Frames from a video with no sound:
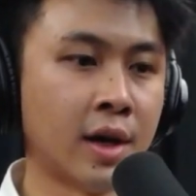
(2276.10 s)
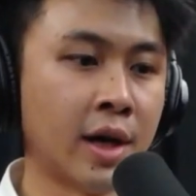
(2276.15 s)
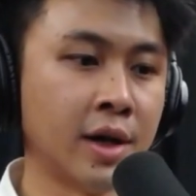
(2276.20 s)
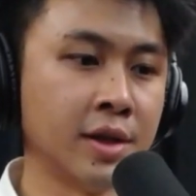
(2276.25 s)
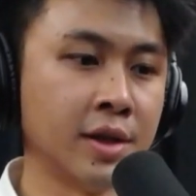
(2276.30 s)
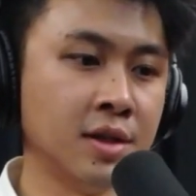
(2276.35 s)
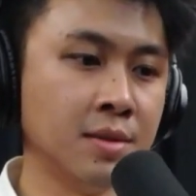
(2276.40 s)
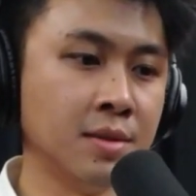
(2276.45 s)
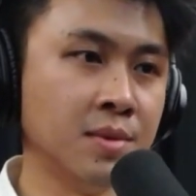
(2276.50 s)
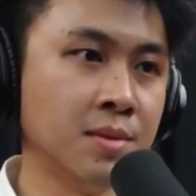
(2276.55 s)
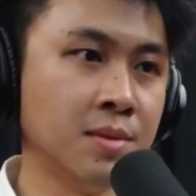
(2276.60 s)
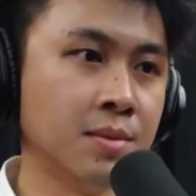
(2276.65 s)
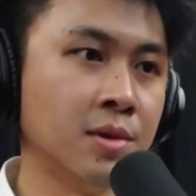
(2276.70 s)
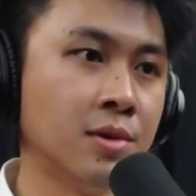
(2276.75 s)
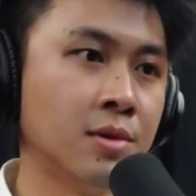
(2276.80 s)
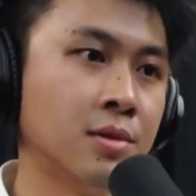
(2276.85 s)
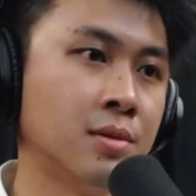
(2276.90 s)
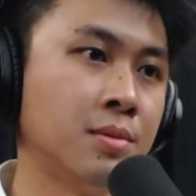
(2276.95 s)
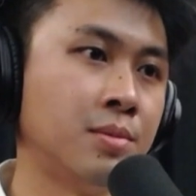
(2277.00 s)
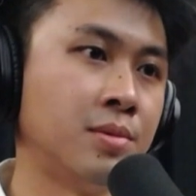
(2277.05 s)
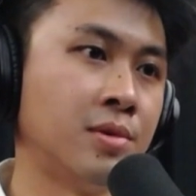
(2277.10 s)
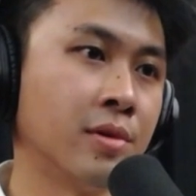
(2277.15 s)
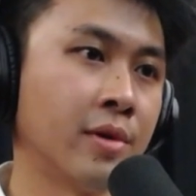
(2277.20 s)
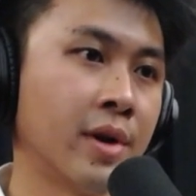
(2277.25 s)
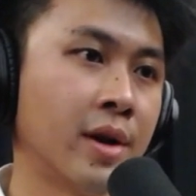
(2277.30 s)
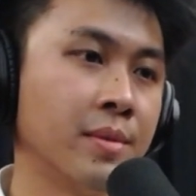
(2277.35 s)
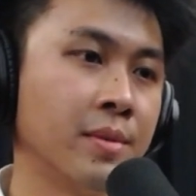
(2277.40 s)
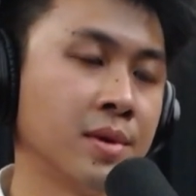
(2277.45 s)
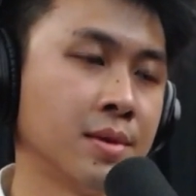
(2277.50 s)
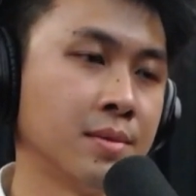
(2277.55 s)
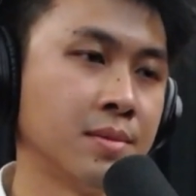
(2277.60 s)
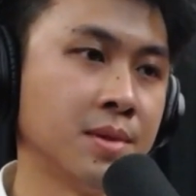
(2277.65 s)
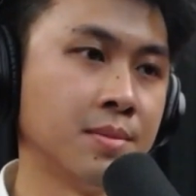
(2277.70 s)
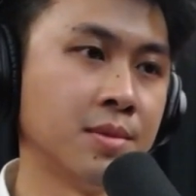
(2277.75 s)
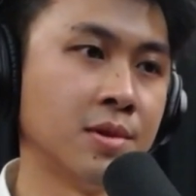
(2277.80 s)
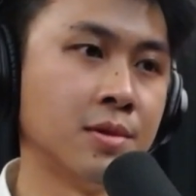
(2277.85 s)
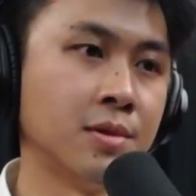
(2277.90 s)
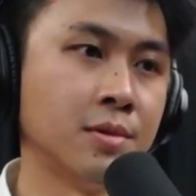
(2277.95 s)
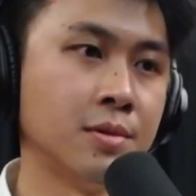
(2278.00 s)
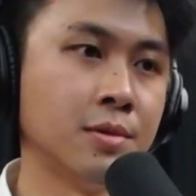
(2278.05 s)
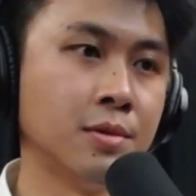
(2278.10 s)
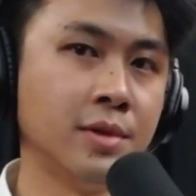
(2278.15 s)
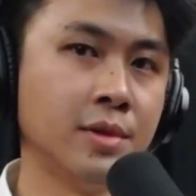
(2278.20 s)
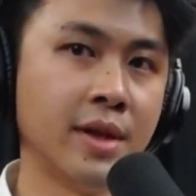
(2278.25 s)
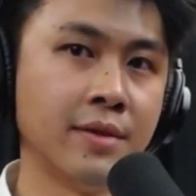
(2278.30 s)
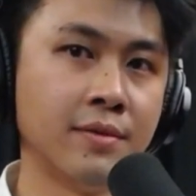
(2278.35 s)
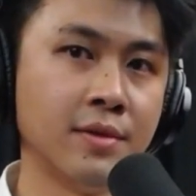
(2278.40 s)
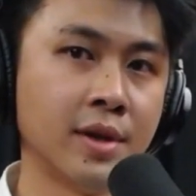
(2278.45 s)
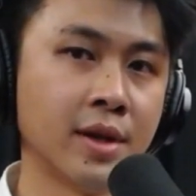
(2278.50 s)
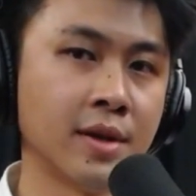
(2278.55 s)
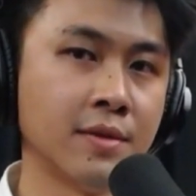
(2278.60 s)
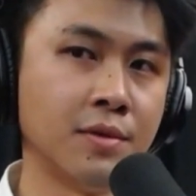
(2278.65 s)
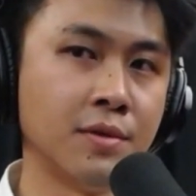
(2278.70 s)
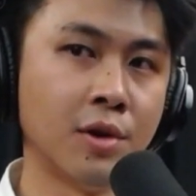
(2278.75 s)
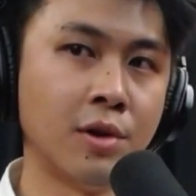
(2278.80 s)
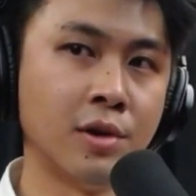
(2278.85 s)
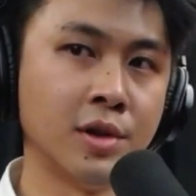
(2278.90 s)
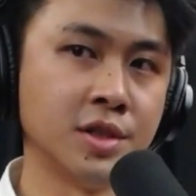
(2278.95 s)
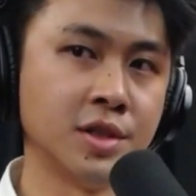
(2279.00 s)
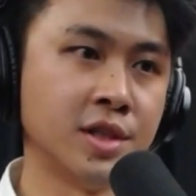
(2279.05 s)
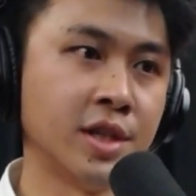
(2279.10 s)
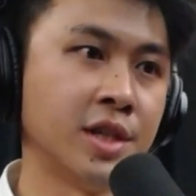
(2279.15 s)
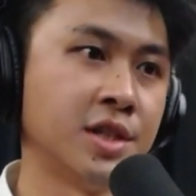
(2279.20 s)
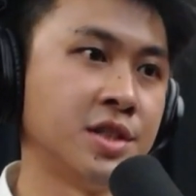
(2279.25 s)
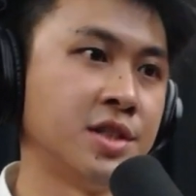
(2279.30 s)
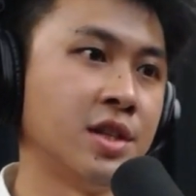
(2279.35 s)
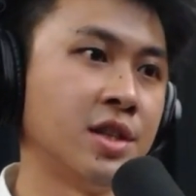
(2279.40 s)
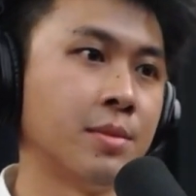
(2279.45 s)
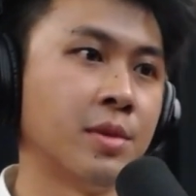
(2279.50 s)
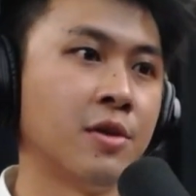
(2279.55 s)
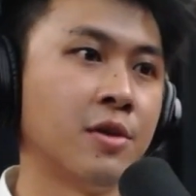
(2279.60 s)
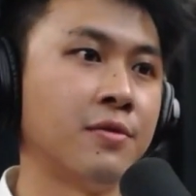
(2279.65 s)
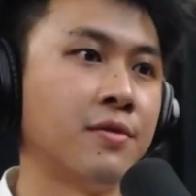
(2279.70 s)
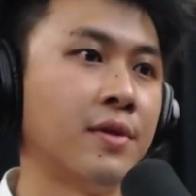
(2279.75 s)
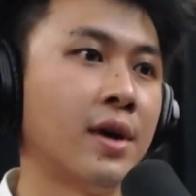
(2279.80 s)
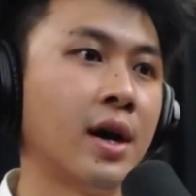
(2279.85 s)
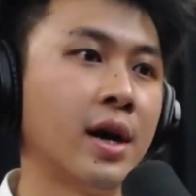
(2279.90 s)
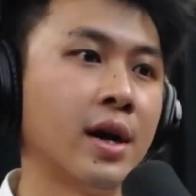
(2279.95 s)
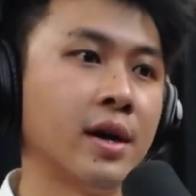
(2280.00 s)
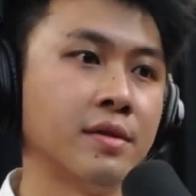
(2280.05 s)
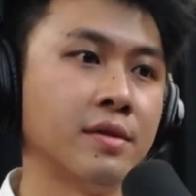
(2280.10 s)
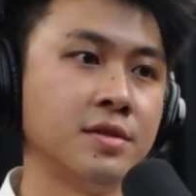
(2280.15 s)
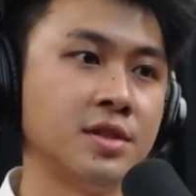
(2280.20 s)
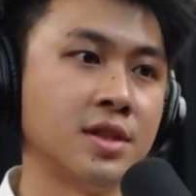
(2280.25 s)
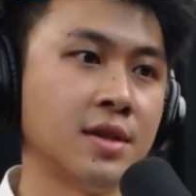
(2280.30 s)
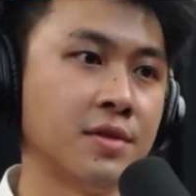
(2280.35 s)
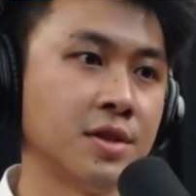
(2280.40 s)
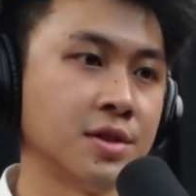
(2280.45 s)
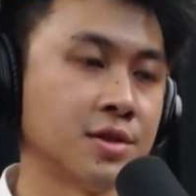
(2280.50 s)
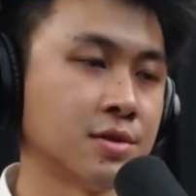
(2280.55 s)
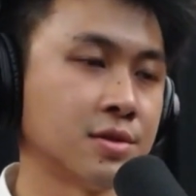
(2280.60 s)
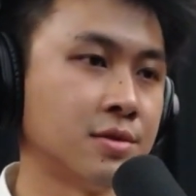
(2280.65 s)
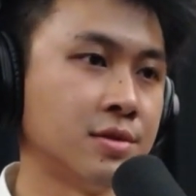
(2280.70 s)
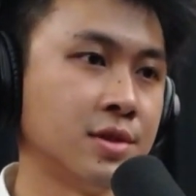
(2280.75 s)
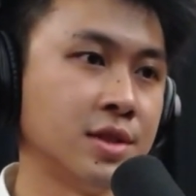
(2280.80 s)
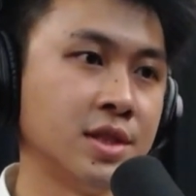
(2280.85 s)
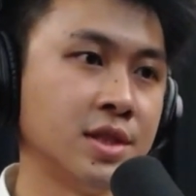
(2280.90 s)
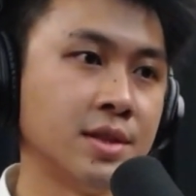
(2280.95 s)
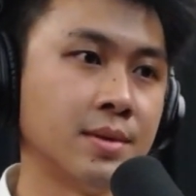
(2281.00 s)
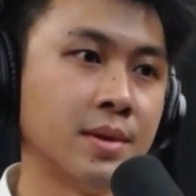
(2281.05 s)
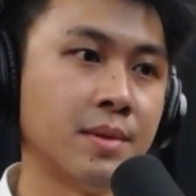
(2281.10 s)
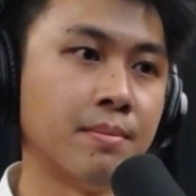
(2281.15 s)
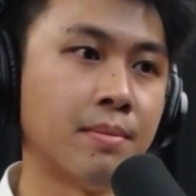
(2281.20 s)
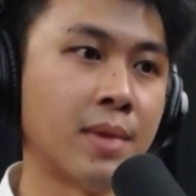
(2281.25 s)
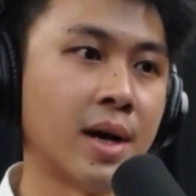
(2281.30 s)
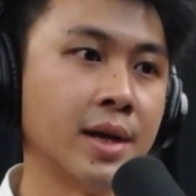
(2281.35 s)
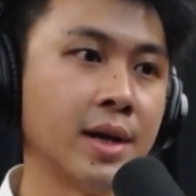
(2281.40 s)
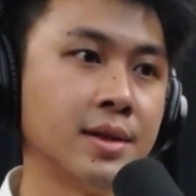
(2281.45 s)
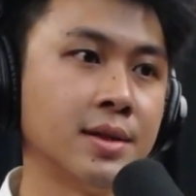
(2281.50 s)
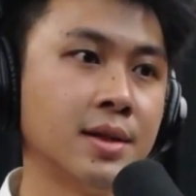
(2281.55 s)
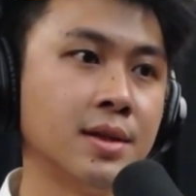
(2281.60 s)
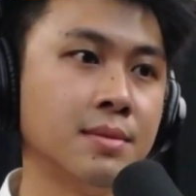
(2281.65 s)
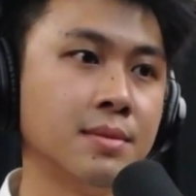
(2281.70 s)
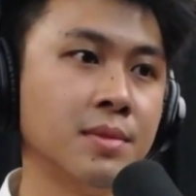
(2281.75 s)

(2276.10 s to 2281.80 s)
IT people, programming people who definitely have knowledge in HTML5, JavaScript, and Python,